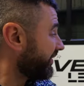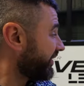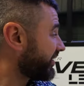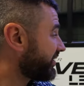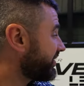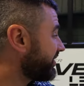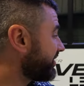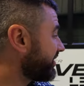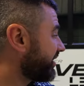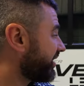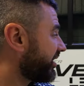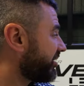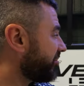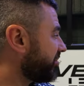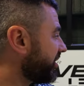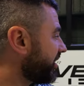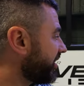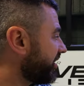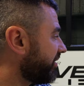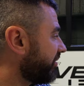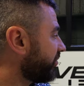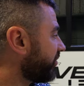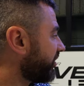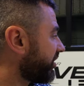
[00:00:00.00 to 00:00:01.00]
This is gonna
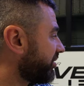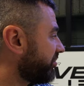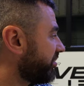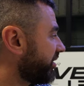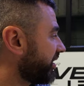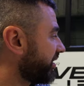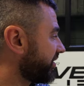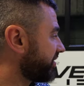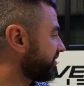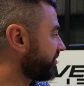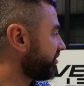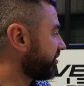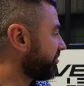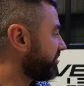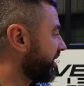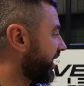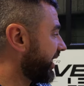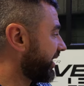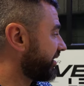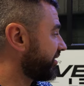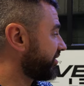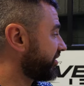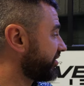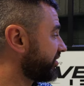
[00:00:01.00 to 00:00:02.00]
be one of the biggest solar
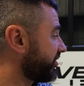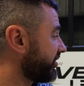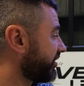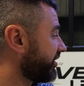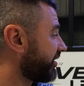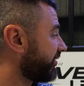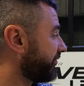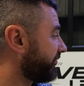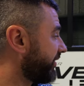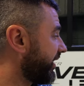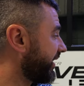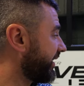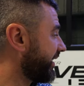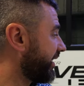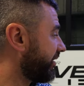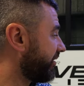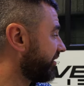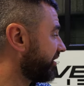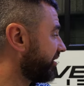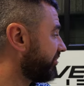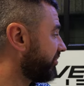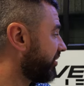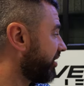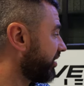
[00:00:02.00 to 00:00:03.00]
packages you're gonna find
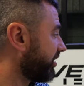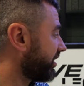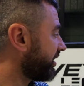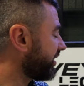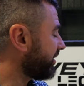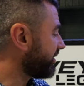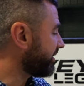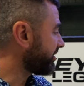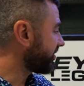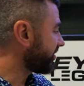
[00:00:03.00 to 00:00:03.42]
out on the market.